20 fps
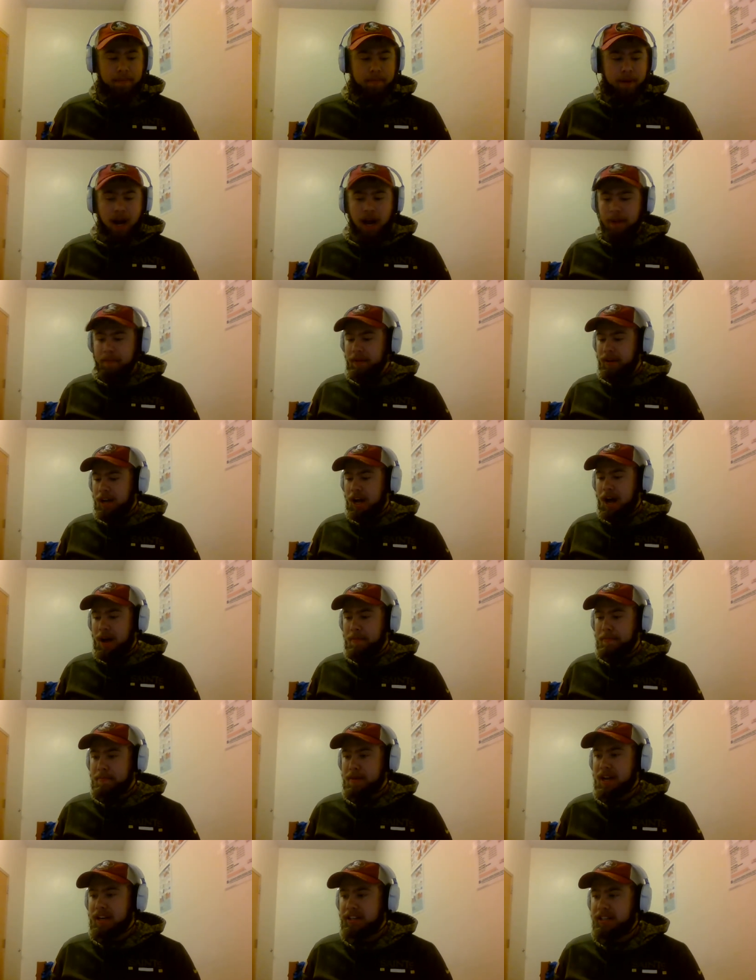piping hot
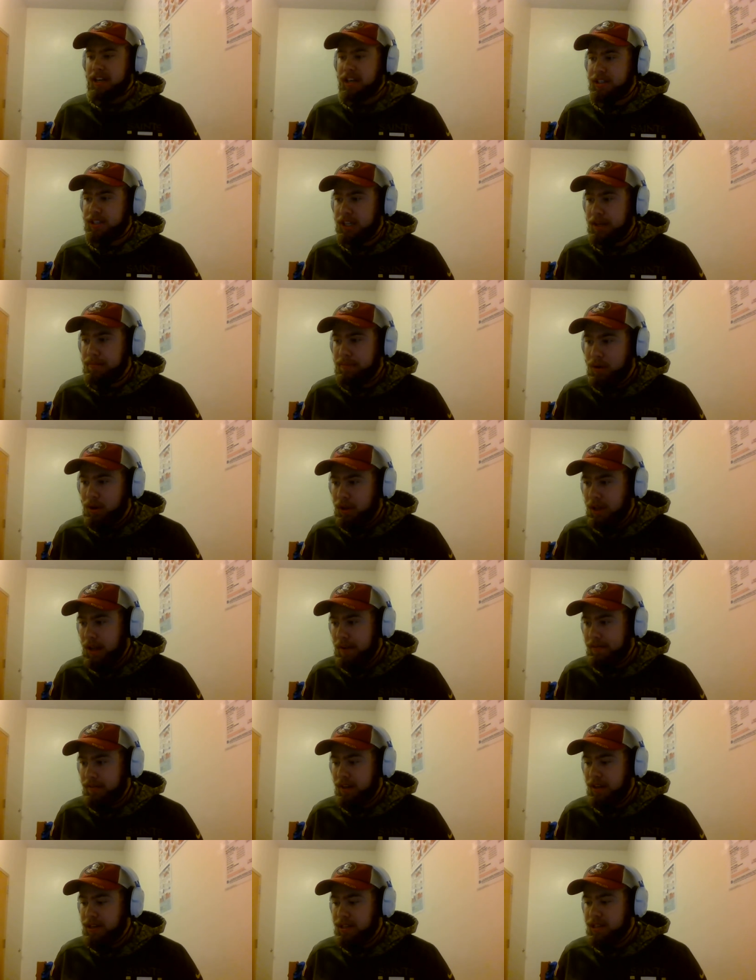mess that Jimbo
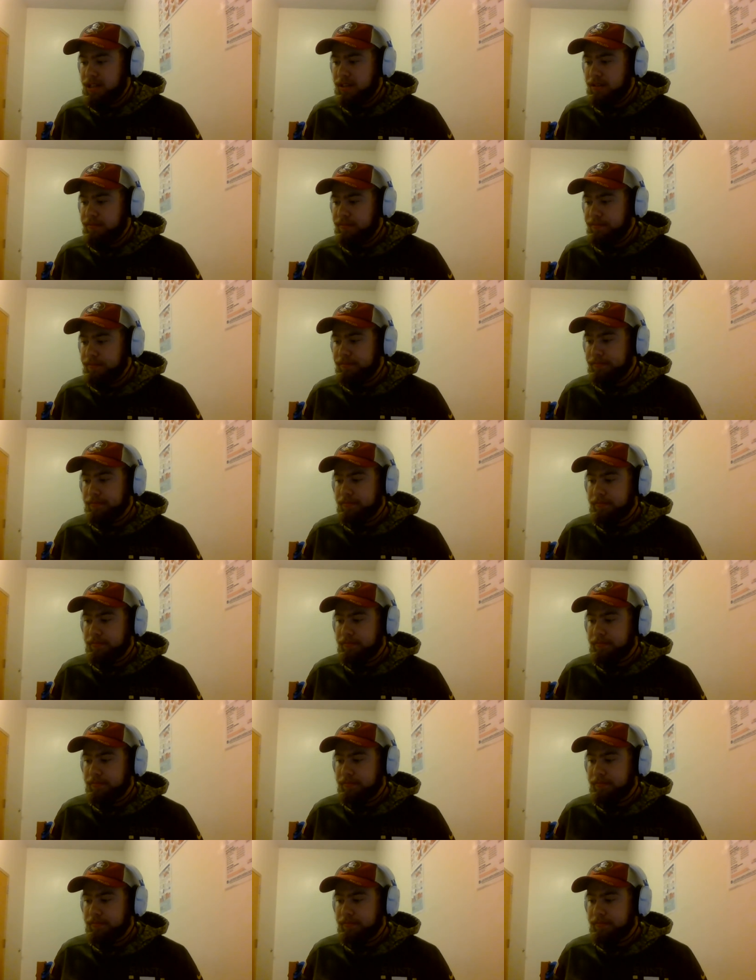left us.